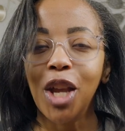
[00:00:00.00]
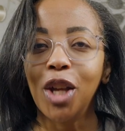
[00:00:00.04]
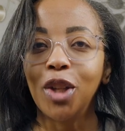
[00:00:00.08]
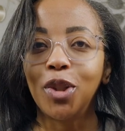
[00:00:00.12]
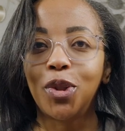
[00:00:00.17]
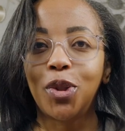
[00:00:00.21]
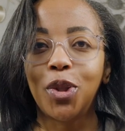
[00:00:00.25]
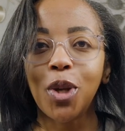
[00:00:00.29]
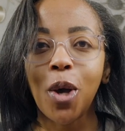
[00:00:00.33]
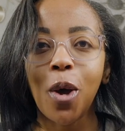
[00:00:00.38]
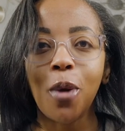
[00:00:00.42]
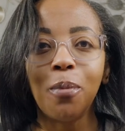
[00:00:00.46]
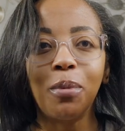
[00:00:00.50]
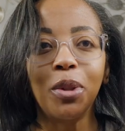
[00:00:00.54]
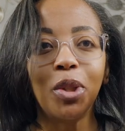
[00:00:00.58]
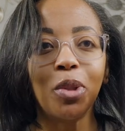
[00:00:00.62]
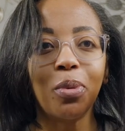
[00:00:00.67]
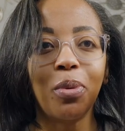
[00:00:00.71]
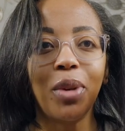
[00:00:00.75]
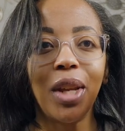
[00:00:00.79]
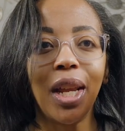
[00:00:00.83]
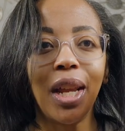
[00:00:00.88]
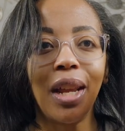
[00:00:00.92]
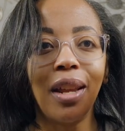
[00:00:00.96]
So
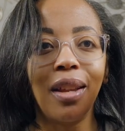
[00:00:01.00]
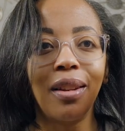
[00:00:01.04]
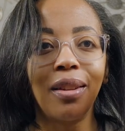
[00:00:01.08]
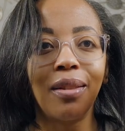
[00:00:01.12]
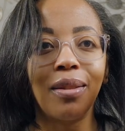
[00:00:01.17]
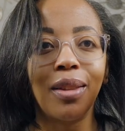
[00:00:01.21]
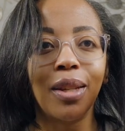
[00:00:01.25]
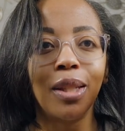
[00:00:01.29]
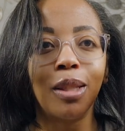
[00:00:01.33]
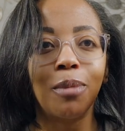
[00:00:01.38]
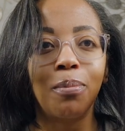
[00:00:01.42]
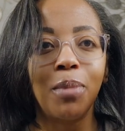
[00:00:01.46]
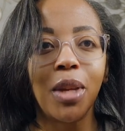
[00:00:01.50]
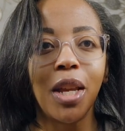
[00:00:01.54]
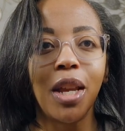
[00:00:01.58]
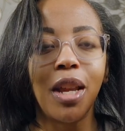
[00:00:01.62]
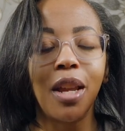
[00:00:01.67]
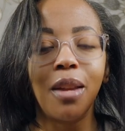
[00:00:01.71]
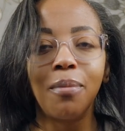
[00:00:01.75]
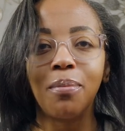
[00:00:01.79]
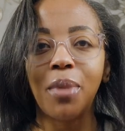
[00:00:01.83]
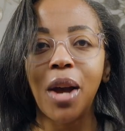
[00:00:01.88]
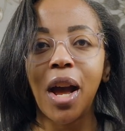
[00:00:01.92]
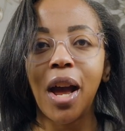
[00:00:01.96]
between this
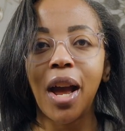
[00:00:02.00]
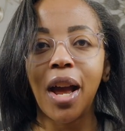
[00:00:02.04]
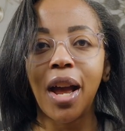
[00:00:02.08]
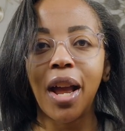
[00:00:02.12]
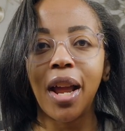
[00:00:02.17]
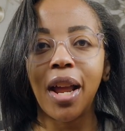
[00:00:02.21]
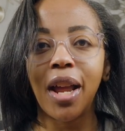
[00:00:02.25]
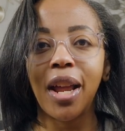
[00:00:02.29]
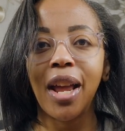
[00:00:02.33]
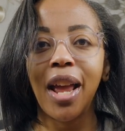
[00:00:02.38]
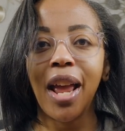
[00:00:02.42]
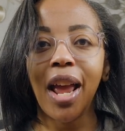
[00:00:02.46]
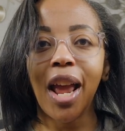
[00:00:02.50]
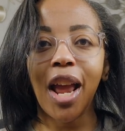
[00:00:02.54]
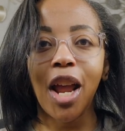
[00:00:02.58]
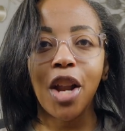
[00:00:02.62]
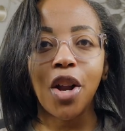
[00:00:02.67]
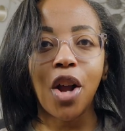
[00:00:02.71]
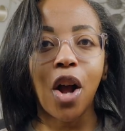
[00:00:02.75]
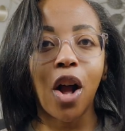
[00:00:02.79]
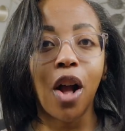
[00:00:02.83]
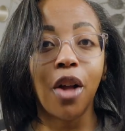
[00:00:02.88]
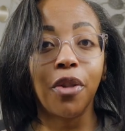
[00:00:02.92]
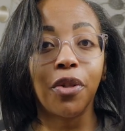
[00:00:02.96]
being by
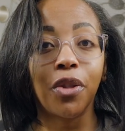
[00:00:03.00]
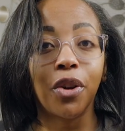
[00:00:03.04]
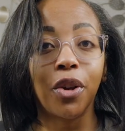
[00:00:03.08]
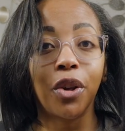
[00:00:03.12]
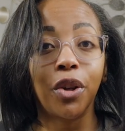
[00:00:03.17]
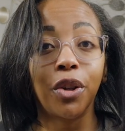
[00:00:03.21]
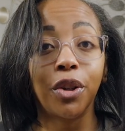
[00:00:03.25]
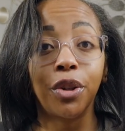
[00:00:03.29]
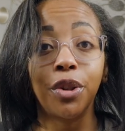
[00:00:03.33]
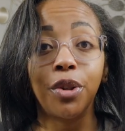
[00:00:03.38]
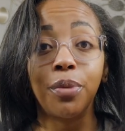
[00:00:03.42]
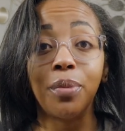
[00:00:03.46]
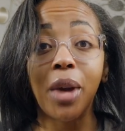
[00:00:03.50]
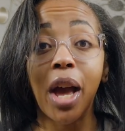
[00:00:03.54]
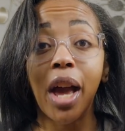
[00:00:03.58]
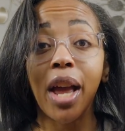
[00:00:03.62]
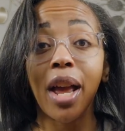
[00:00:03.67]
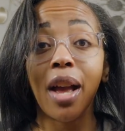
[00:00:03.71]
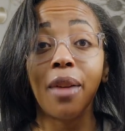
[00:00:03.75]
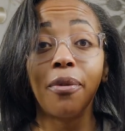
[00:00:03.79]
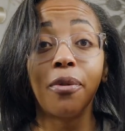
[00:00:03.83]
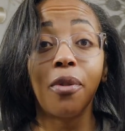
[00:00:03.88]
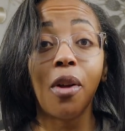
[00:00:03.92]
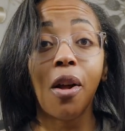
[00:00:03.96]
an author whom I
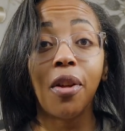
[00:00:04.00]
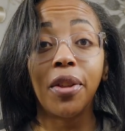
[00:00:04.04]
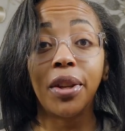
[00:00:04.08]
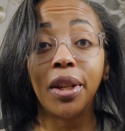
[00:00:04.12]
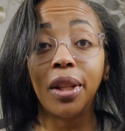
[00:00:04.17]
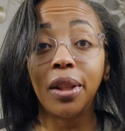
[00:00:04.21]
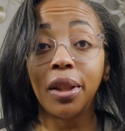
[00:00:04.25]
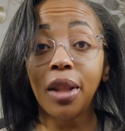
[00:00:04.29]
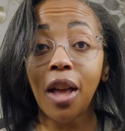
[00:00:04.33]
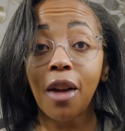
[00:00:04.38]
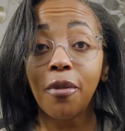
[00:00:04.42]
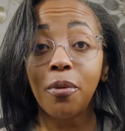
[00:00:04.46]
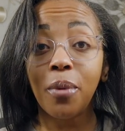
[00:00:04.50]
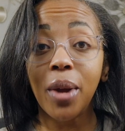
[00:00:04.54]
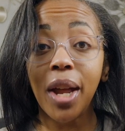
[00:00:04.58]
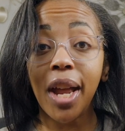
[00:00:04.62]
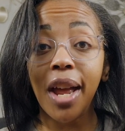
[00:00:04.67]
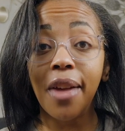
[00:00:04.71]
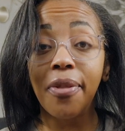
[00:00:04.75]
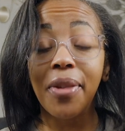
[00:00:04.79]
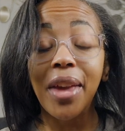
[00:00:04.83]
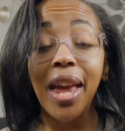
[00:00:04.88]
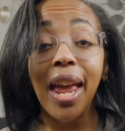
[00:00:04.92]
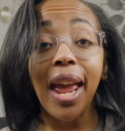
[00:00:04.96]
have fallen in love
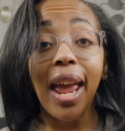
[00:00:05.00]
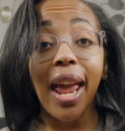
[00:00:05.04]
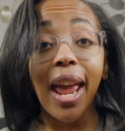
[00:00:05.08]
with